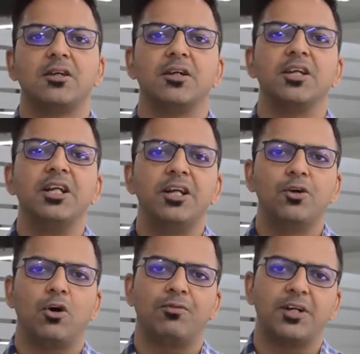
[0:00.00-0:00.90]
a
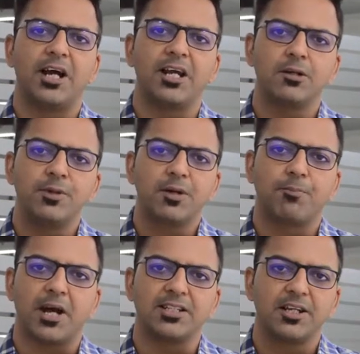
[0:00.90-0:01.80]
need of a dynamic
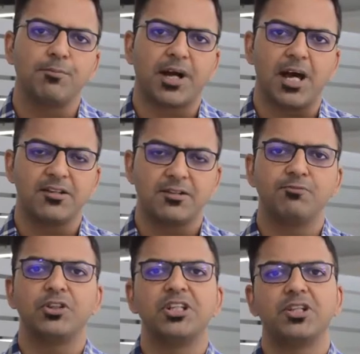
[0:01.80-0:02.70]
pricing mechanism
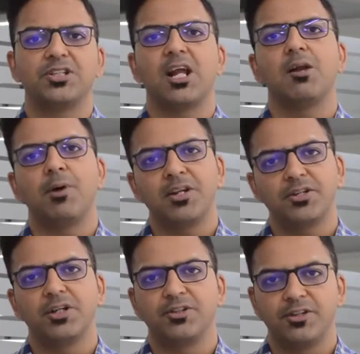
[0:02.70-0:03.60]
within the channel
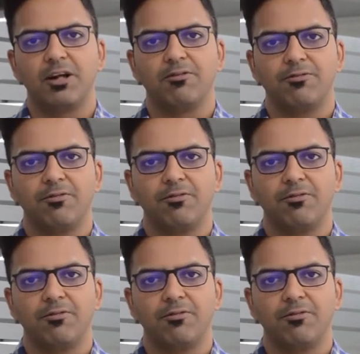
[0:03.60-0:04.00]
manager itself.